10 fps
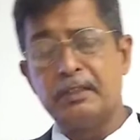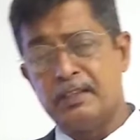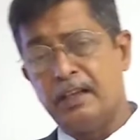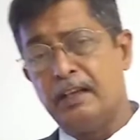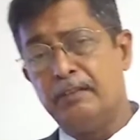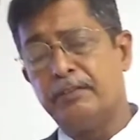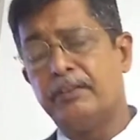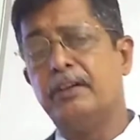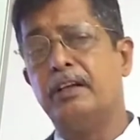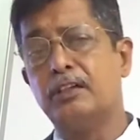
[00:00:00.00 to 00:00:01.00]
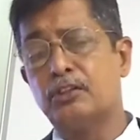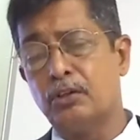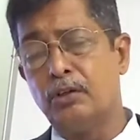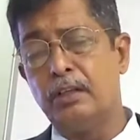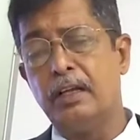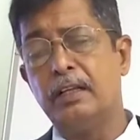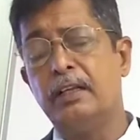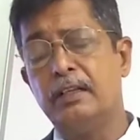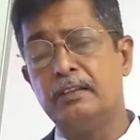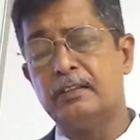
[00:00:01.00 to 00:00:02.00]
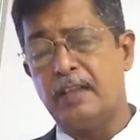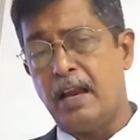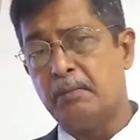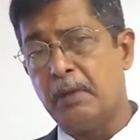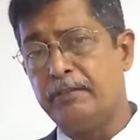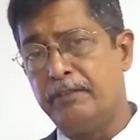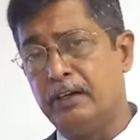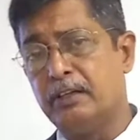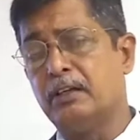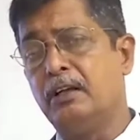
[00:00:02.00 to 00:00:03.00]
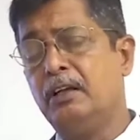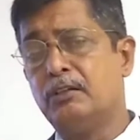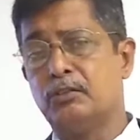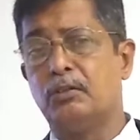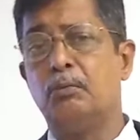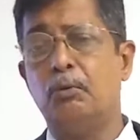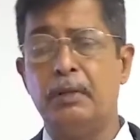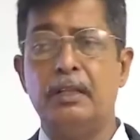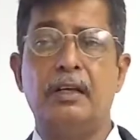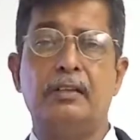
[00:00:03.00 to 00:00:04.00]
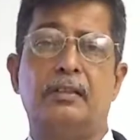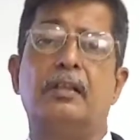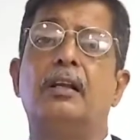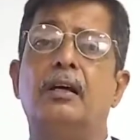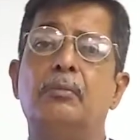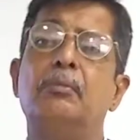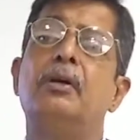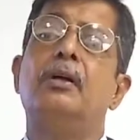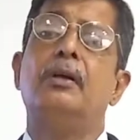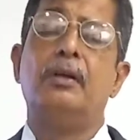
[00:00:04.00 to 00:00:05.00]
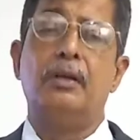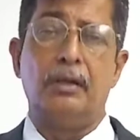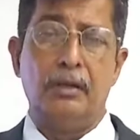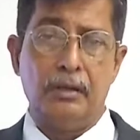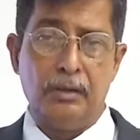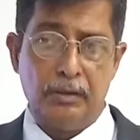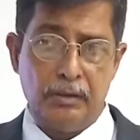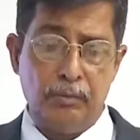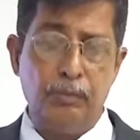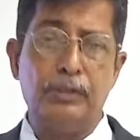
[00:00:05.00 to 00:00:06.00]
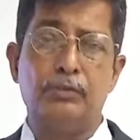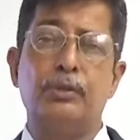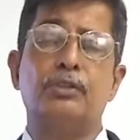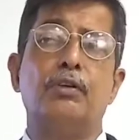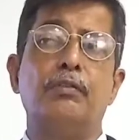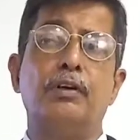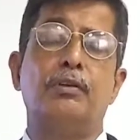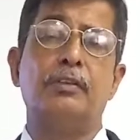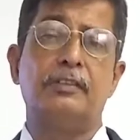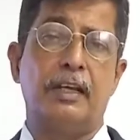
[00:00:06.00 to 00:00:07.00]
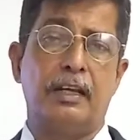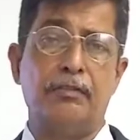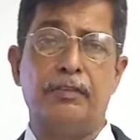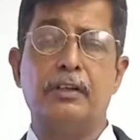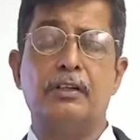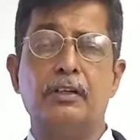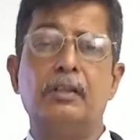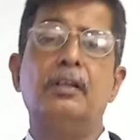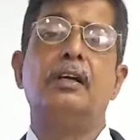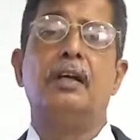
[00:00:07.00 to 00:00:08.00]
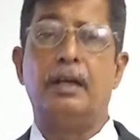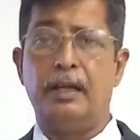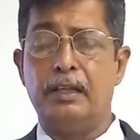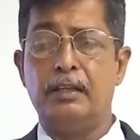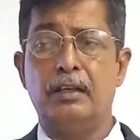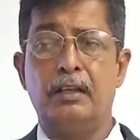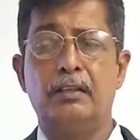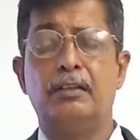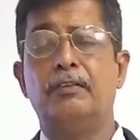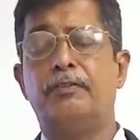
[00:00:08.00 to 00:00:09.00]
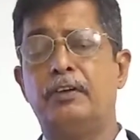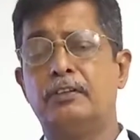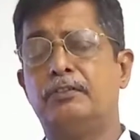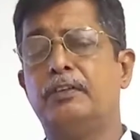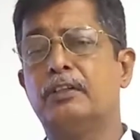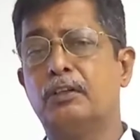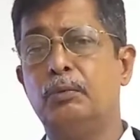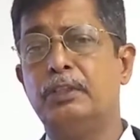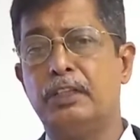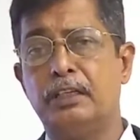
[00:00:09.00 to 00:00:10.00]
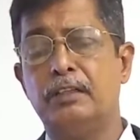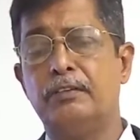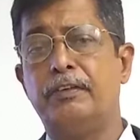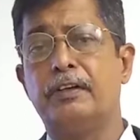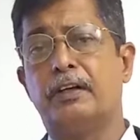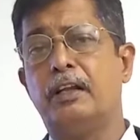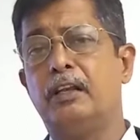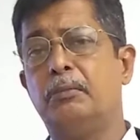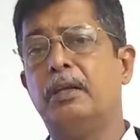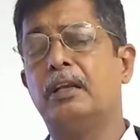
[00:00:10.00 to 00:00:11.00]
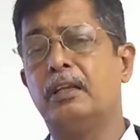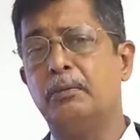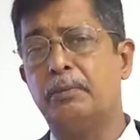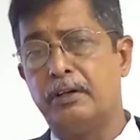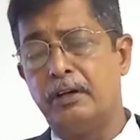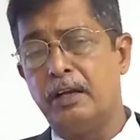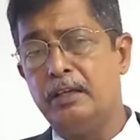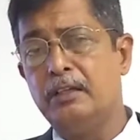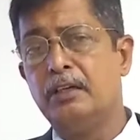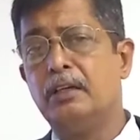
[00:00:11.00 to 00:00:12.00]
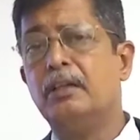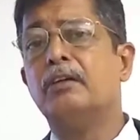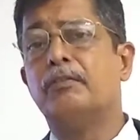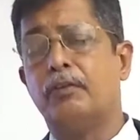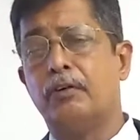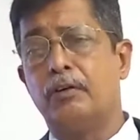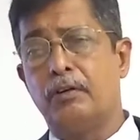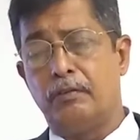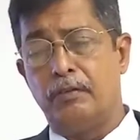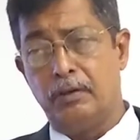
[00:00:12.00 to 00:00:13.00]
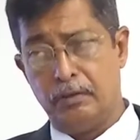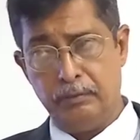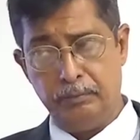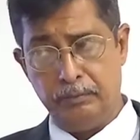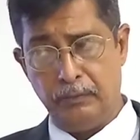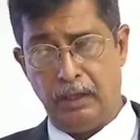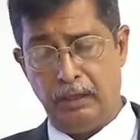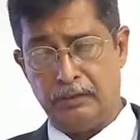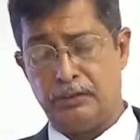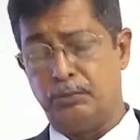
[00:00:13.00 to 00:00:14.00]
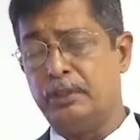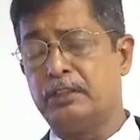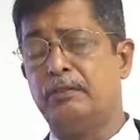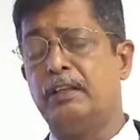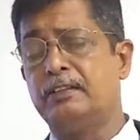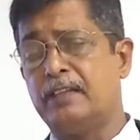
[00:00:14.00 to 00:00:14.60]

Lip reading: the first filter we change the filter element and keep it ready for a situation when the second filter gets choked. This process need not be automatic because we can get some time